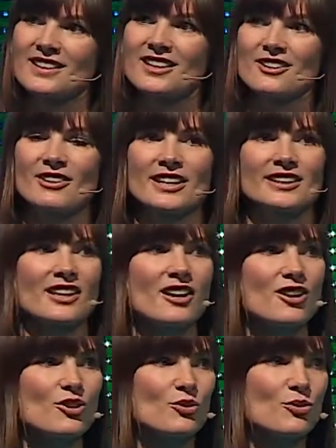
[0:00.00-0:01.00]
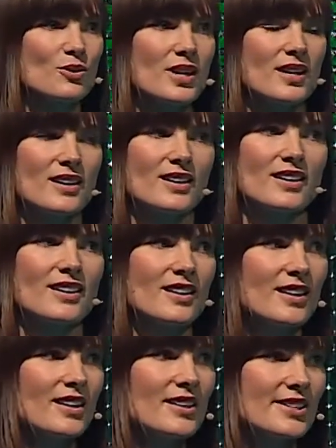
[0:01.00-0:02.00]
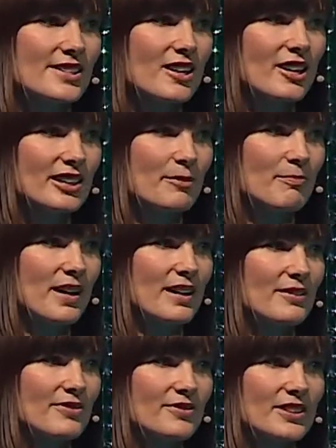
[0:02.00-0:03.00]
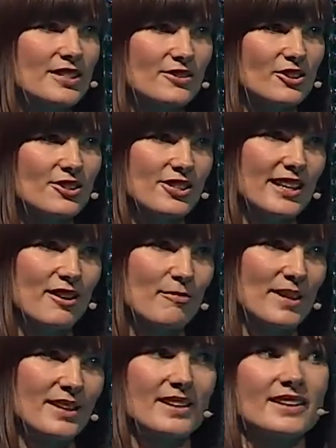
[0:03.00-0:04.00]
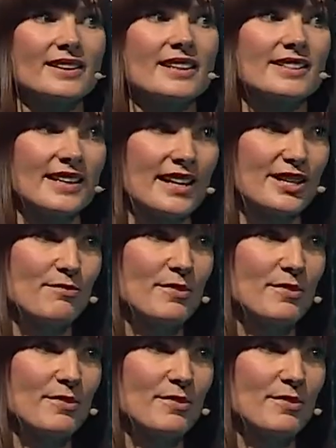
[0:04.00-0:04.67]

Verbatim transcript: uh, right now, uh, startup life does not scare me. It excites